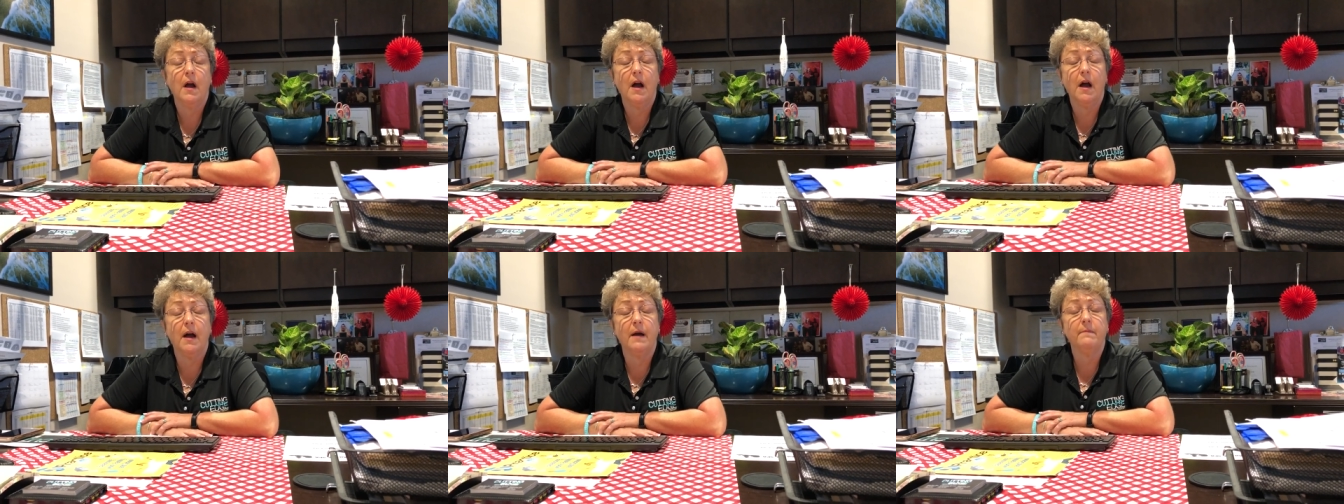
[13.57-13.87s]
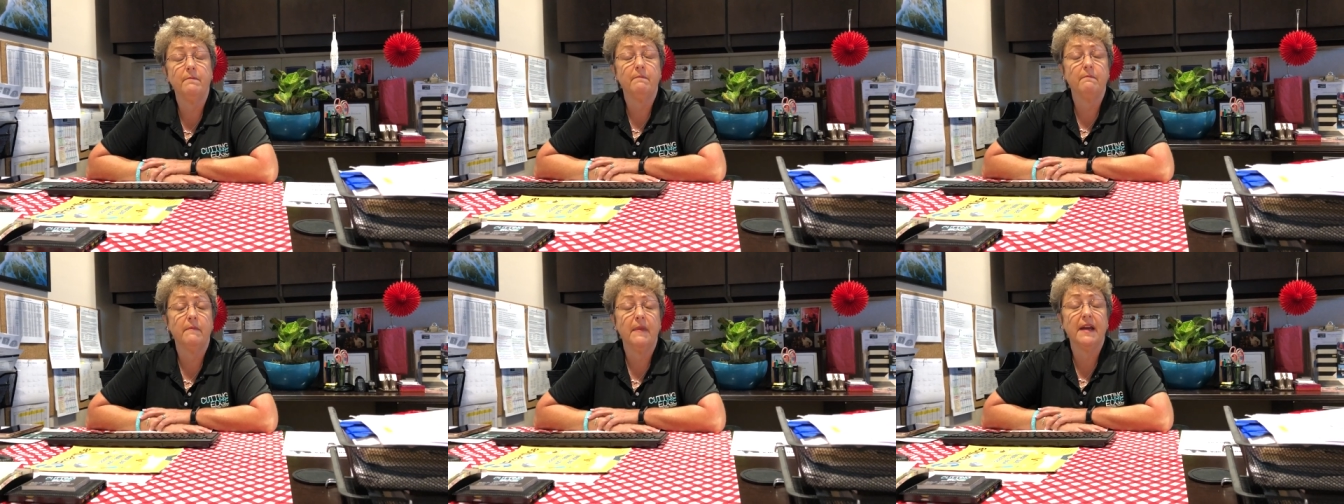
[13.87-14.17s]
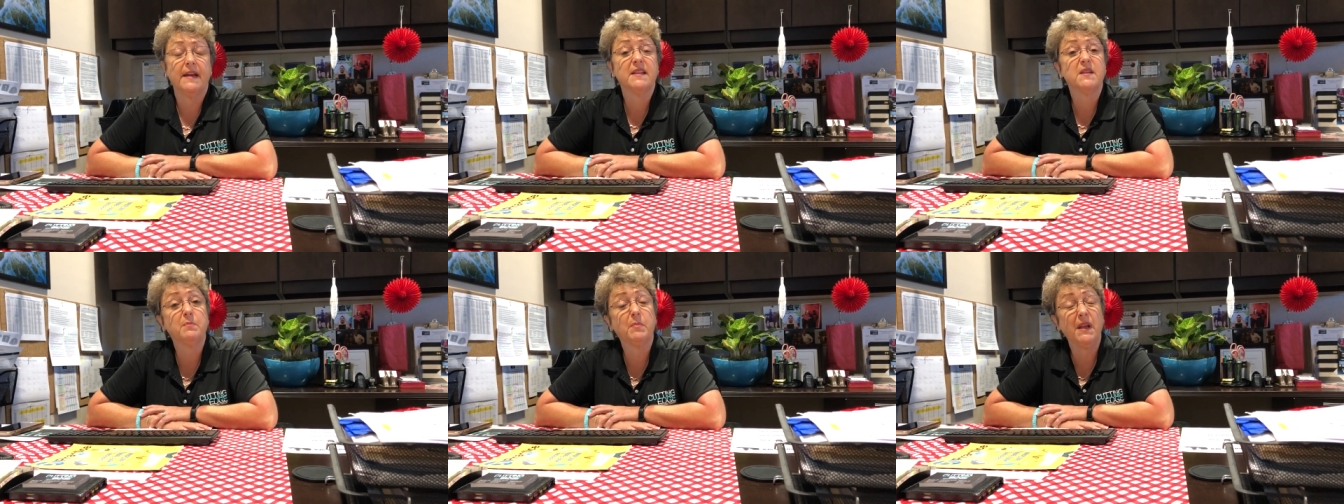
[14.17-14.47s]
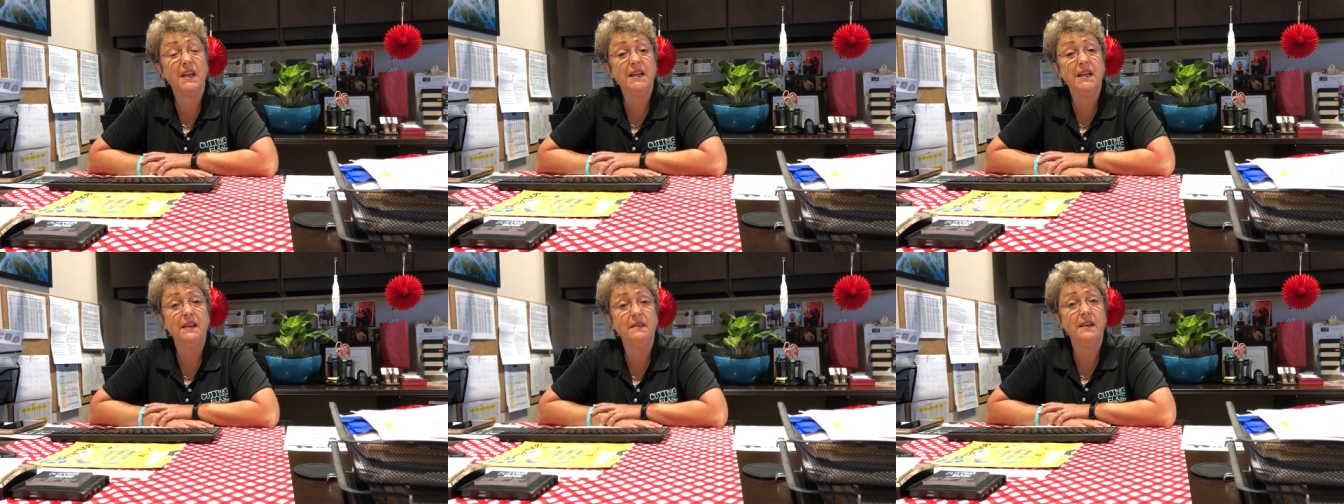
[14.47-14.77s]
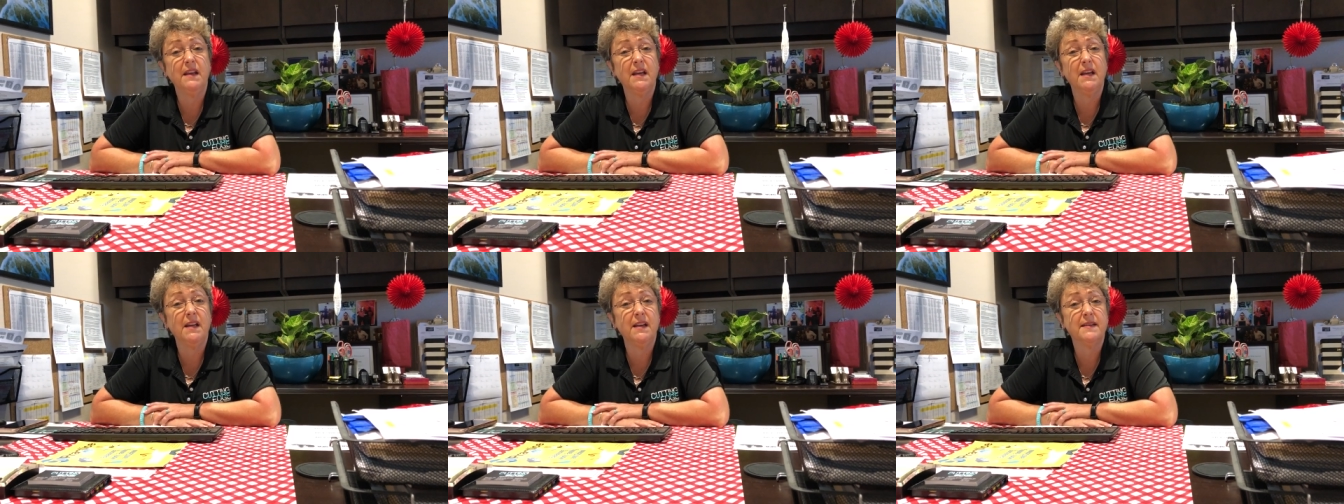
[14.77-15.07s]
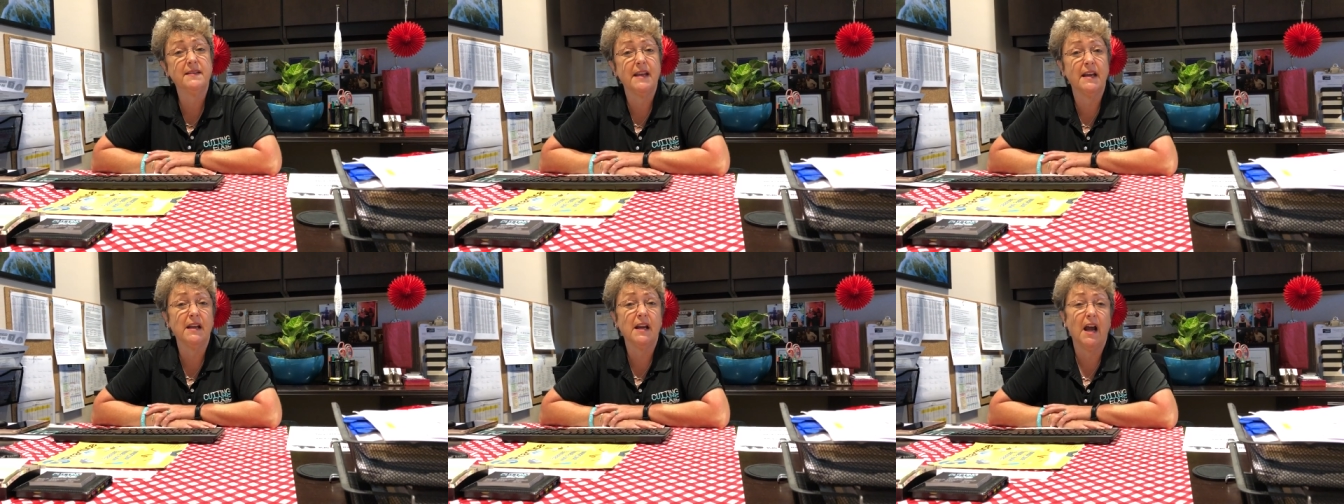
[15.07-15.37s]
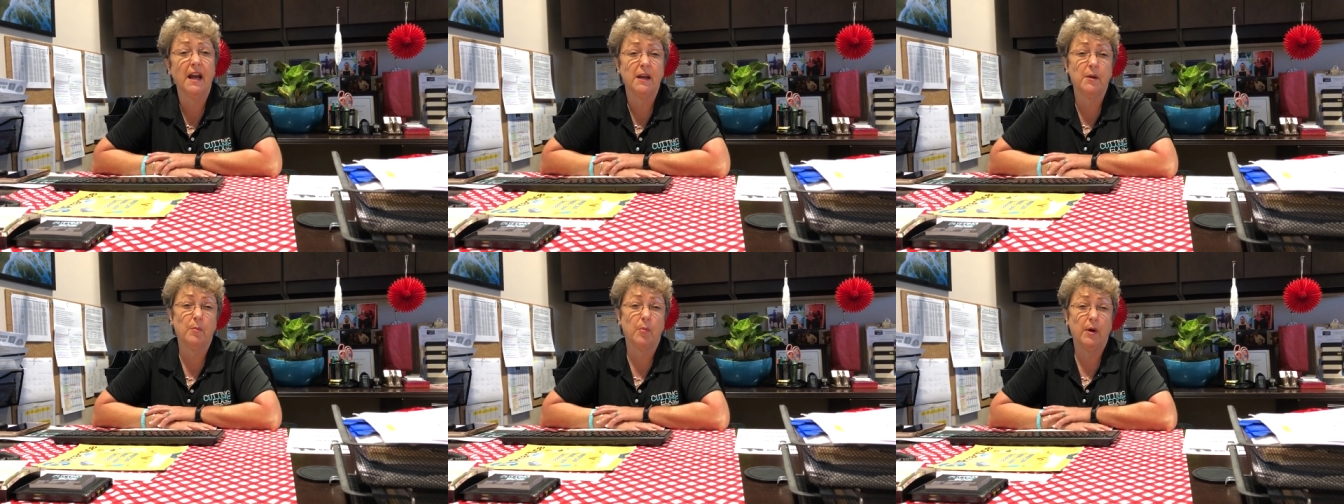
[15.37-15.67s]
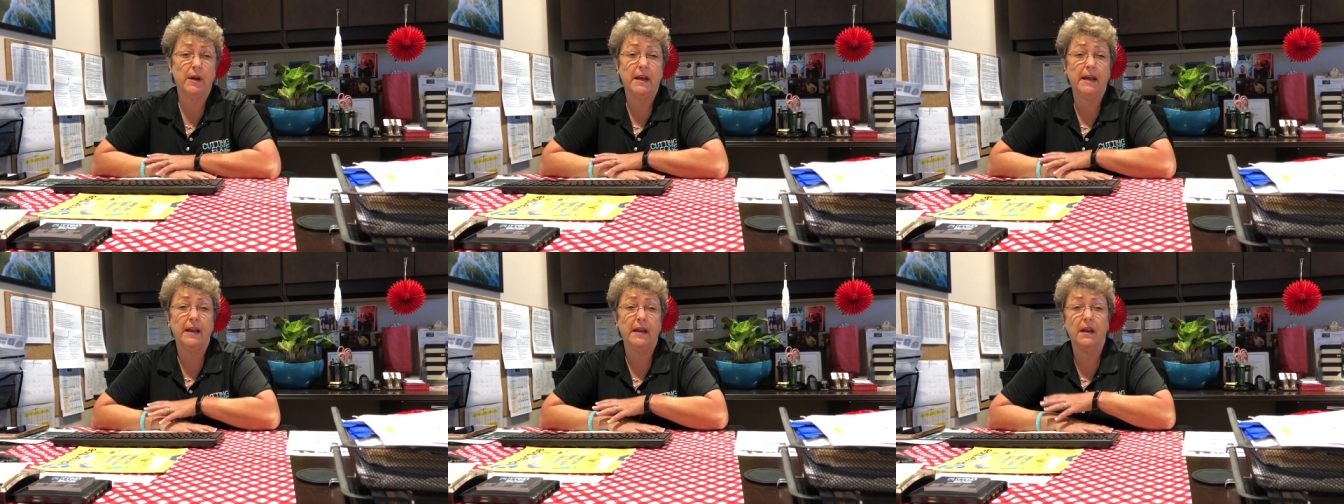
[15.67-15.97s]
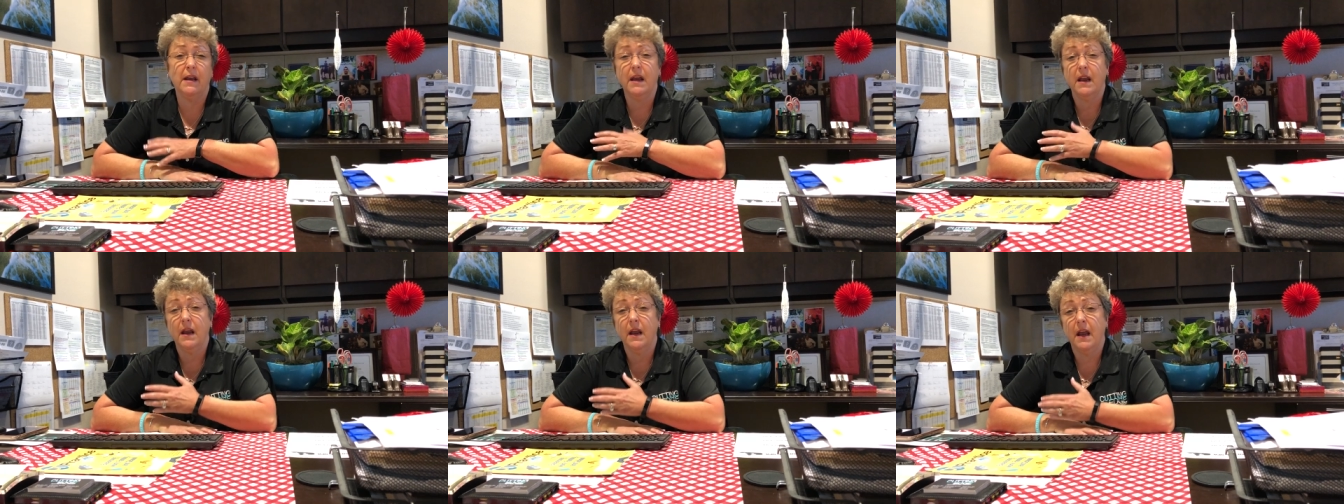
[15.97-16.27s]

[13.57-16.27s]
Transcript: um, explaining these and kind of bringing